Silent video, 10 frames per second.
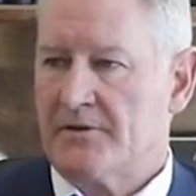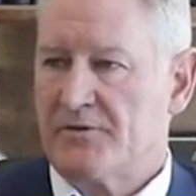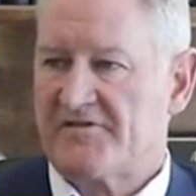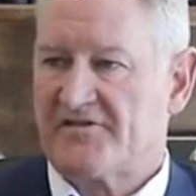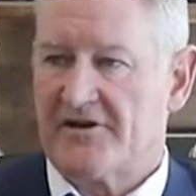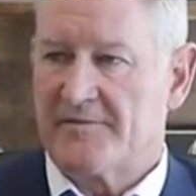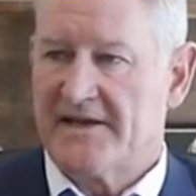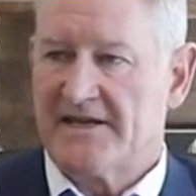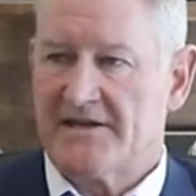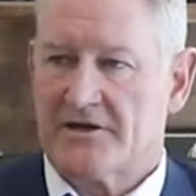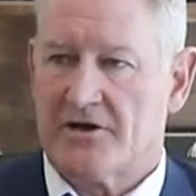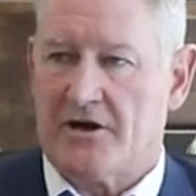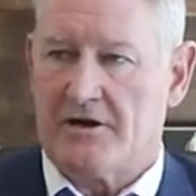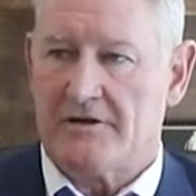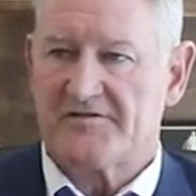We started making the
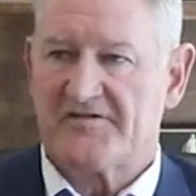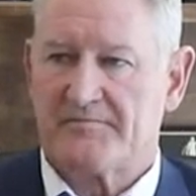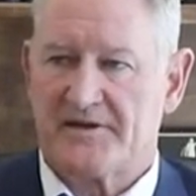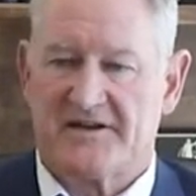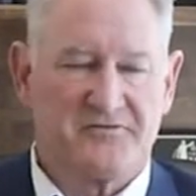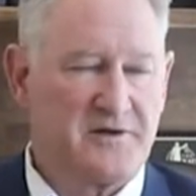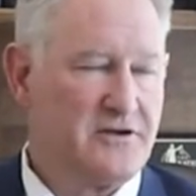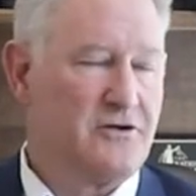calls because we